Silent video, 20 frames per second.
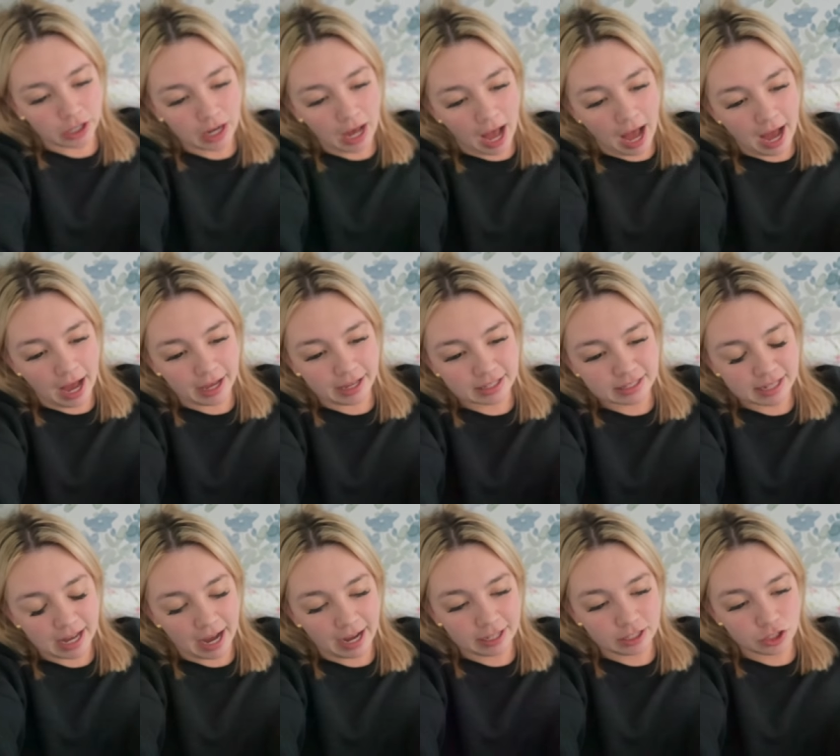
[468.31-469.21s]
I
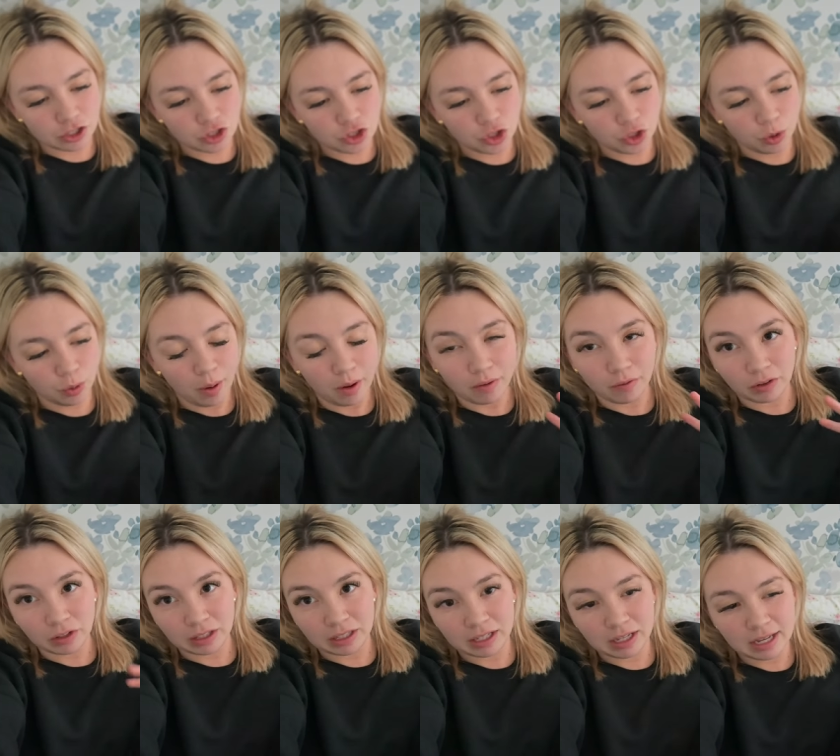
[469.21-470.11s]
signed two
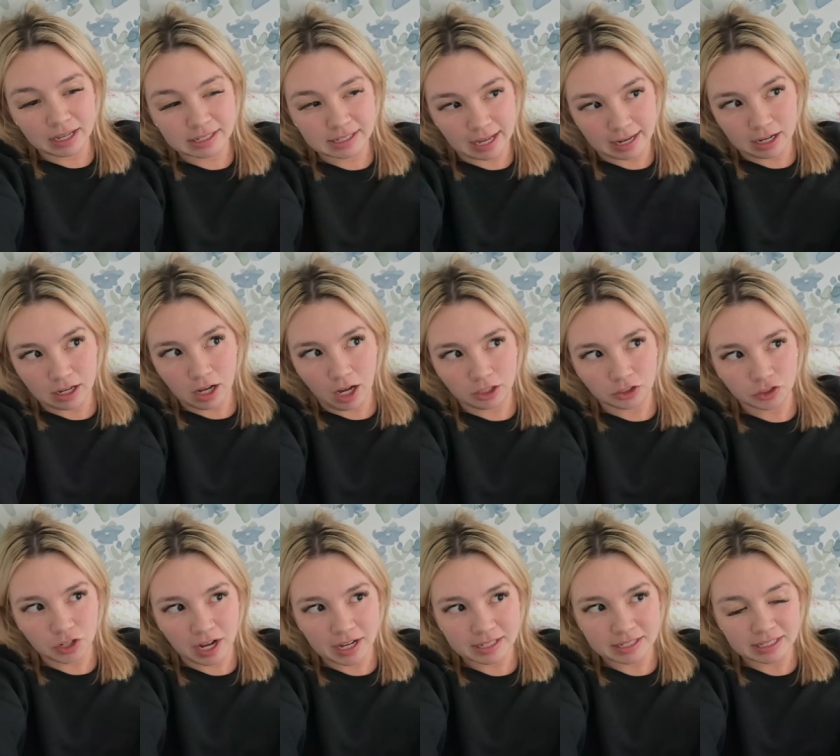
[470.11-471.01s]
really exciting
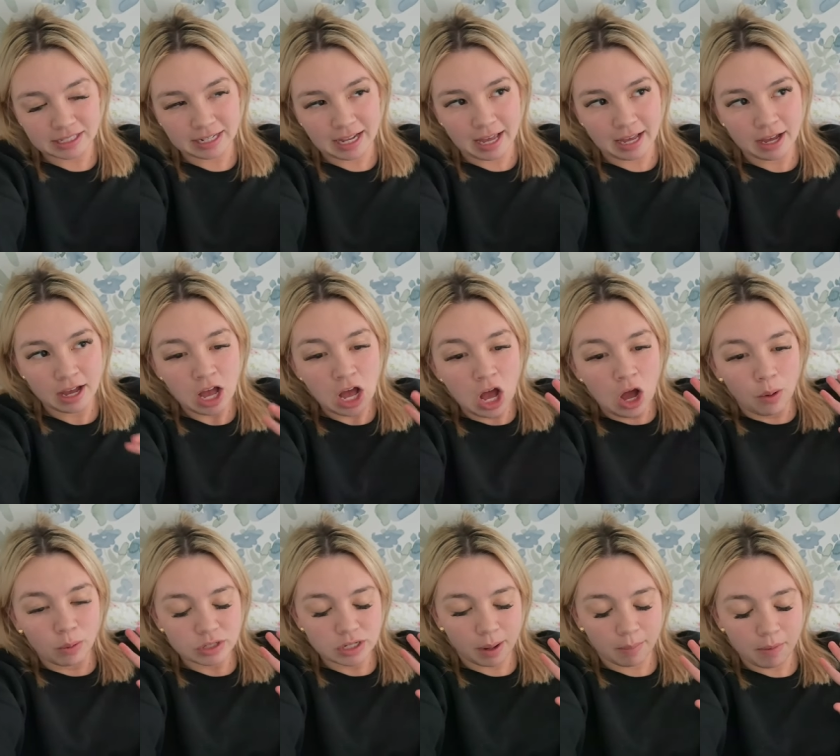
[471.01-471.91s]
contracts today,
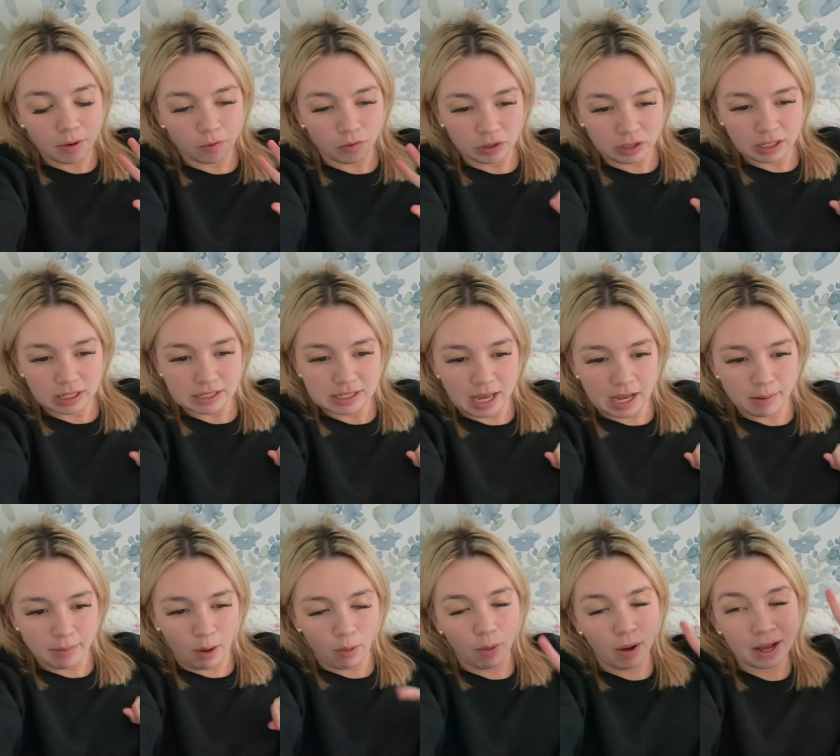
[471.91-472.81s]
which I'm really excited
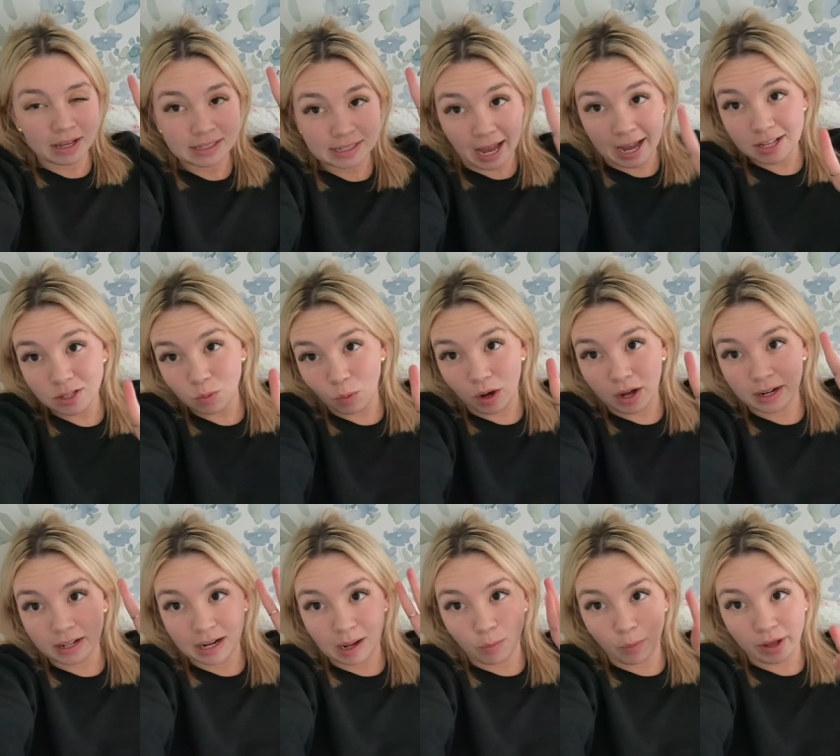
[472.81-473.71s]
about. Well, I signed one
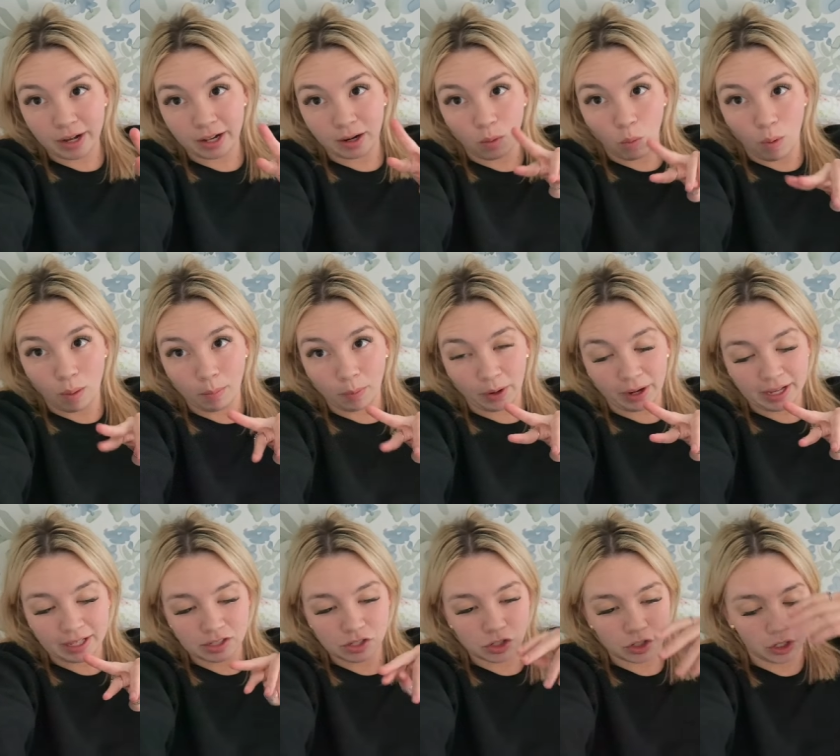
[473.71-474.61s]
and I'm waiting on one more
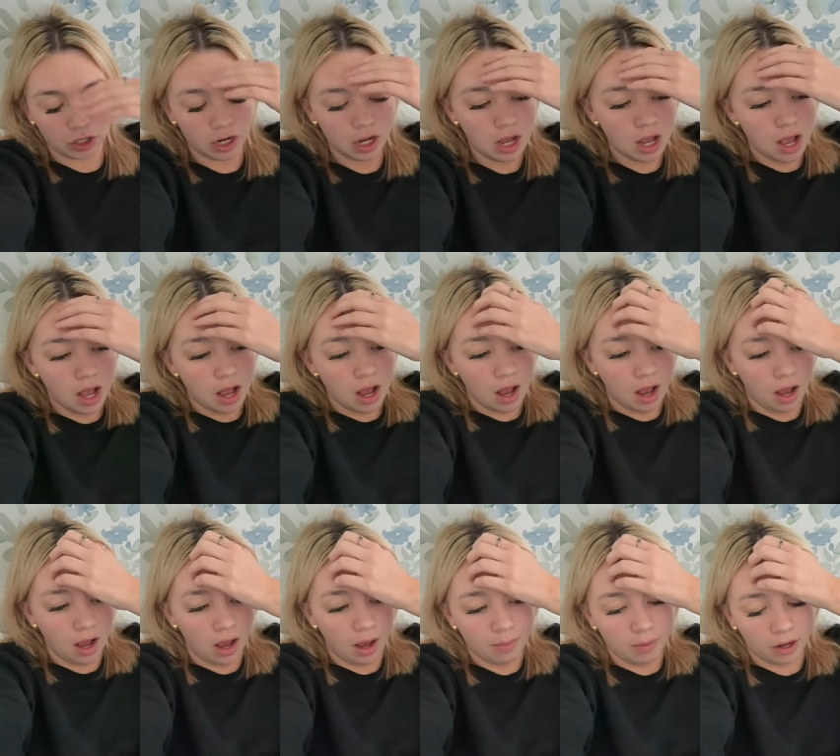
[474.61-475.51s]
answer
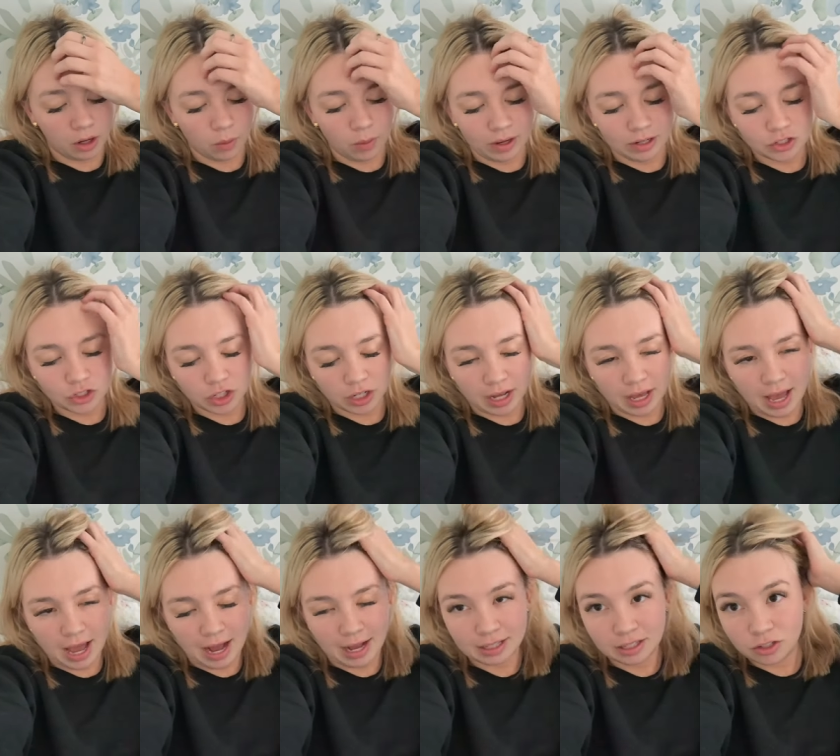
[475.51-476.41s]
um, on a question I
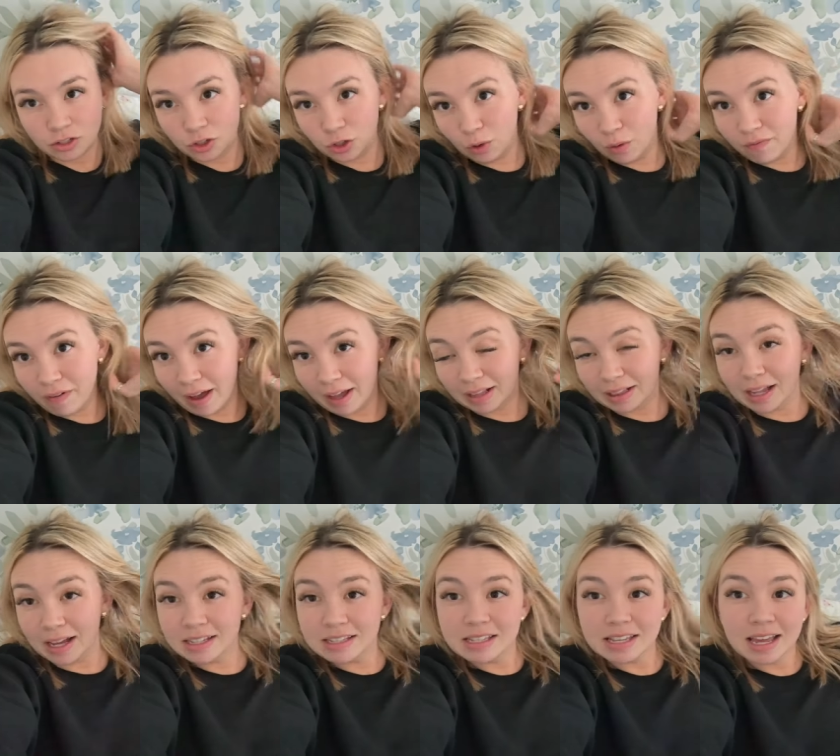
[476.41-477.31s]
had to
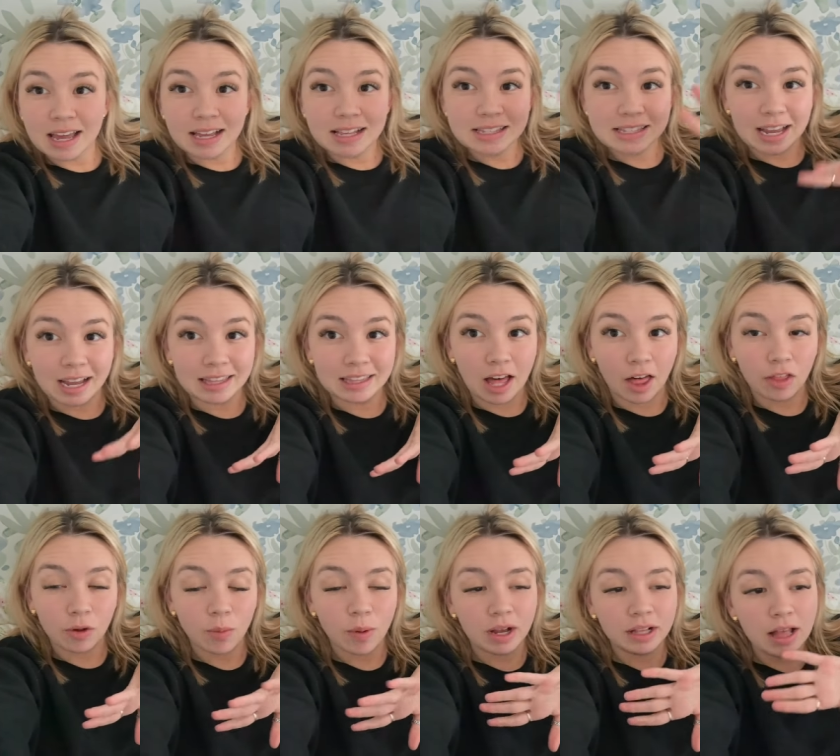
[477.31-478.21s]
finalize and sign the
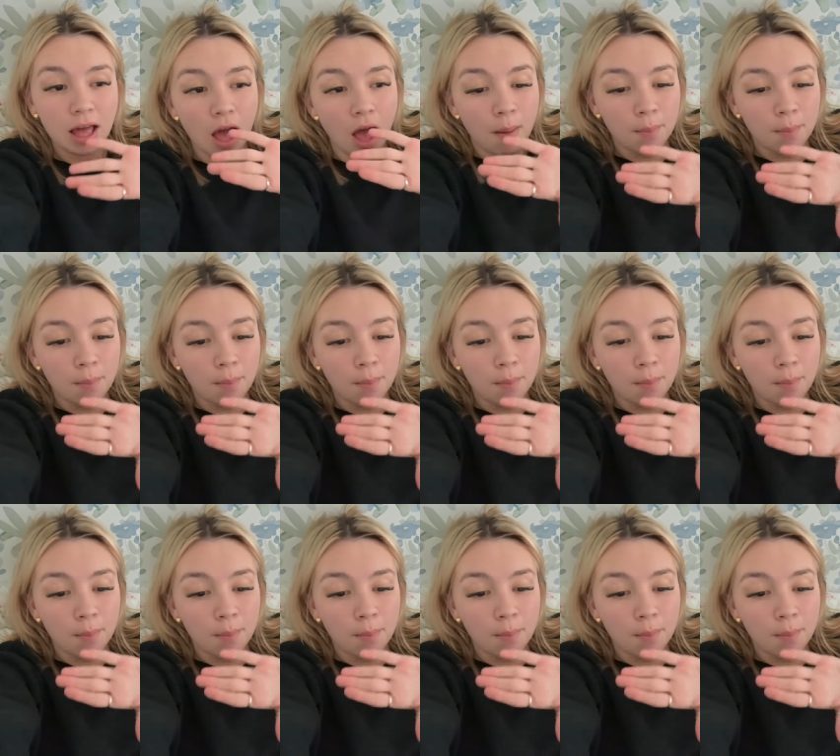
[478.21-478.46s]
other one.